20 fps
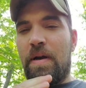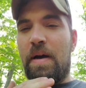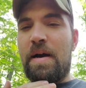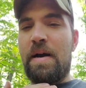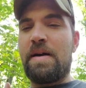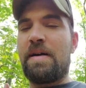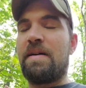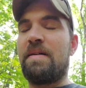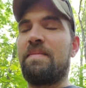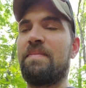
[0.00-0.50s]

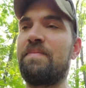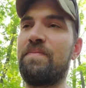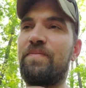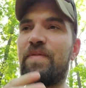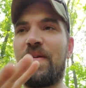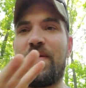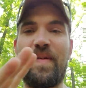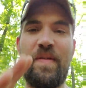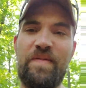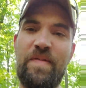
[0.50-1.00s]

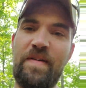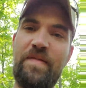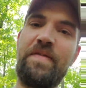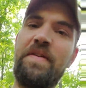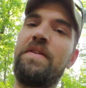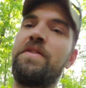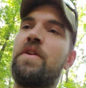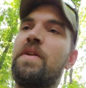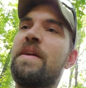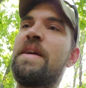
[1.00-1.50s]

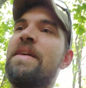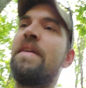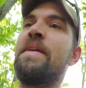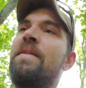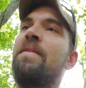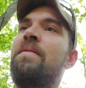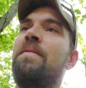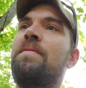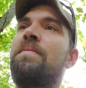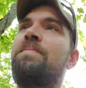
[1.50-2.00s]
50-50
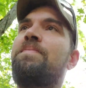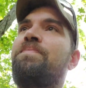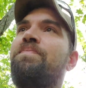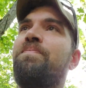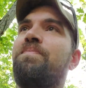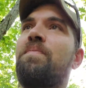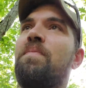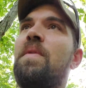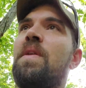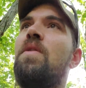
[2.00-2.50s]
trade,
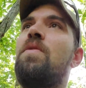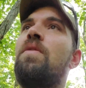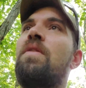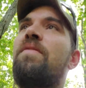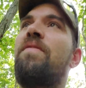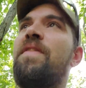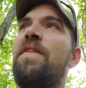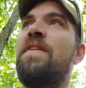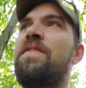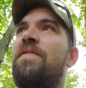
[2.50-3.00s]
or
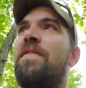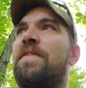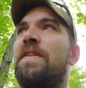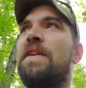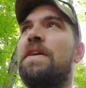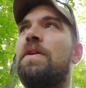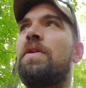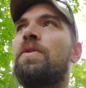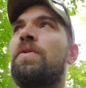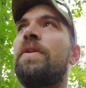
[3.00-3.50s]

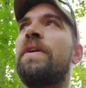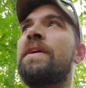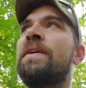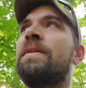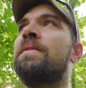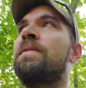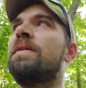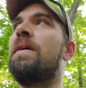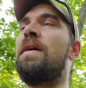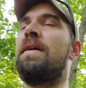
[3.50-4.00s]
50-50
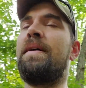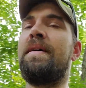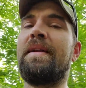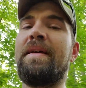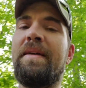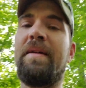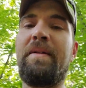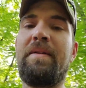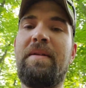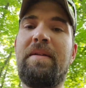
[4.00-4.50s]
holding on
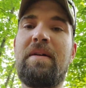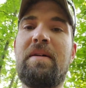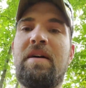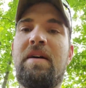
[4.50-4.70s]
it,